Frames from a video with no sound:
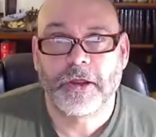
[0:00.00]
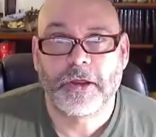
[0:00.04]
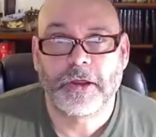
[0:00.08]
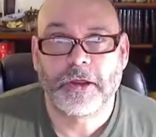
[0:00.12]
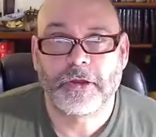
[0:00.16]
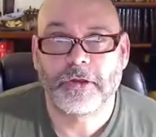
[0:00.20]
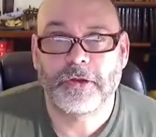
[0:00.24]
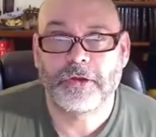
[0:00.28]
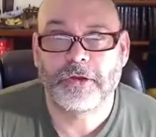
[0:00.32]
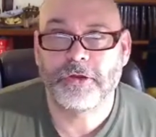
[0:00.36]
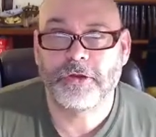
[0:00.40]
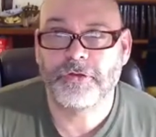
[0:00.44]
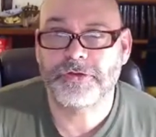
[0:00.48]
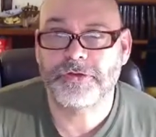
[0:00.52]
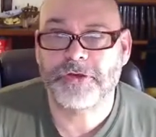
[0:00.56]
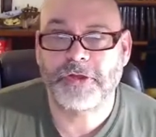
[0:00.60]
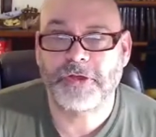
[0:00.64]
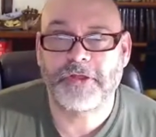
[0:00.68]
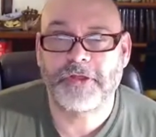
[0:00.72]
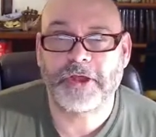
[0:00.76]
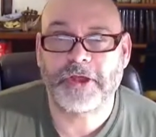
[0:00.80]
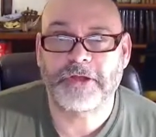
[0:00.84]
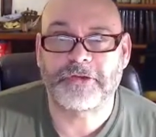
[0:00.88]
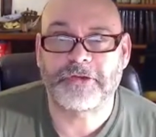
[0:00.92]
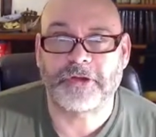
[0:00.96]
usually
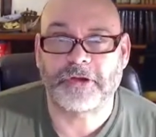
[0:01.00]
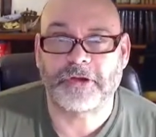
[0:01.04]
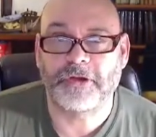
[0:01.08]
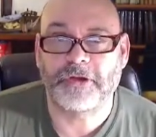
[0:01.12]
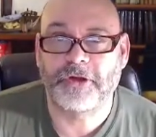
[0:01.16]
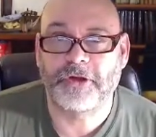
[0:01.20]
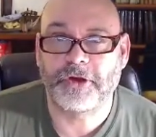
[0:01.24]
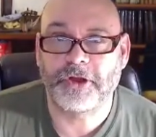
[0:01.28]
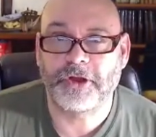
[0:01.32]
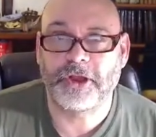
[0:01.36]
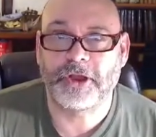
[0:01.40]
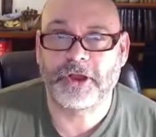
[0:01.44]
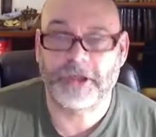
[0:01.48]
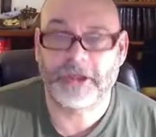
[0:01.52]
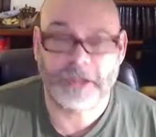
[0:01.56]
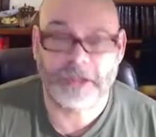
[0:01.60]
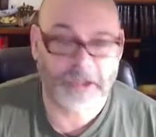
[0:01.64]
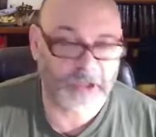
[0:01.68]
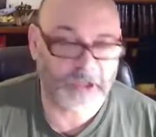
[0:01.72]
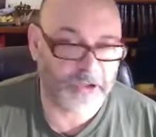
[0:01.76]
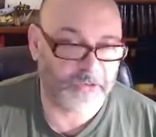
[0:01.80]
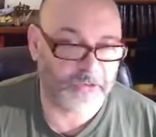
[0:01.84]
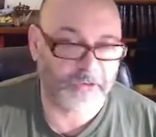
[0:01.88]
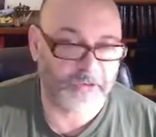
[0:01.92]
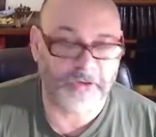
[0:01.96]
that's a good
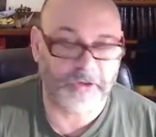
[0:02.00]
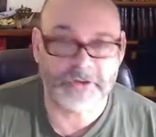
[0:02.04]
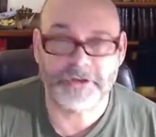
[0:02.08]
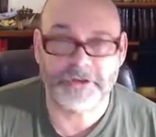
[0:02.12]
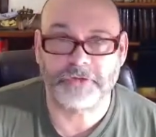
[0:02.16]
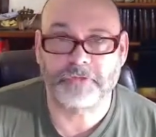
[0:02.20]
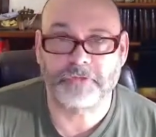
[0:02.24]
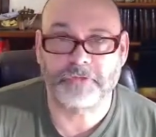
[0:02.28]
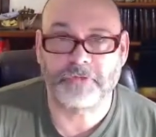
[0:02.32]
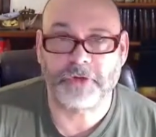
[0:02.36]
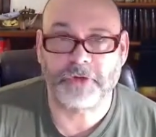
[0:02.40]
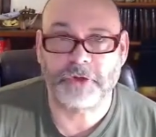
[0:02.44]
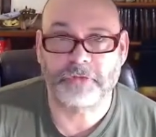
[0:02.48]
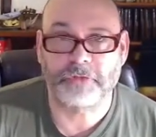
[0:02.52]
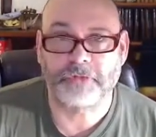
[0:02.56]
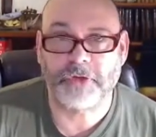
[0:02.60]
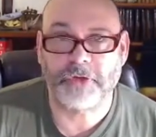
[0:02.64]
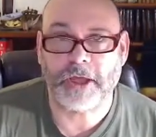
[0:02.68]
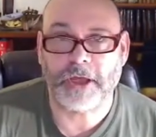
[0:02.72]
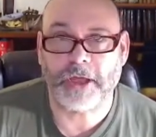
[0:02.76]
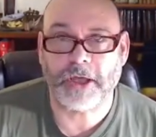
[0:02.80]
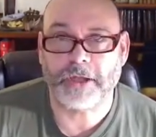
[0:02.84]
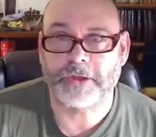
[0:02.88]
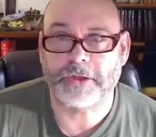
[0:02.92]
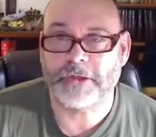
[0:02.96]
indicator that you've
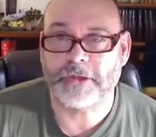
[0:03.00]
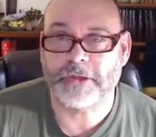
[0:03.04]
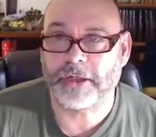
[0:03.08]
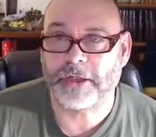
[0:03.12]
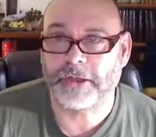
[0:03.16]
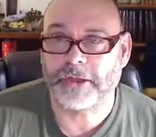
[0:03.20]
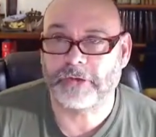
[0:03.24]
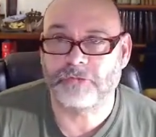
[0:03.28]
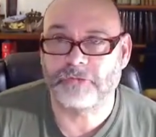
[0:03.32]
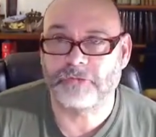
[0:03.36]
got a